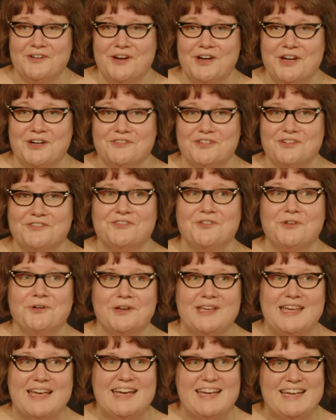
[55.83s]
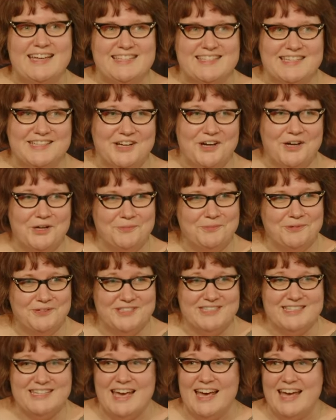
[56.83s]
over 4 years and it opened
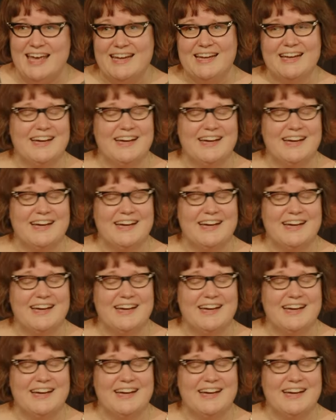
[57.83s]
today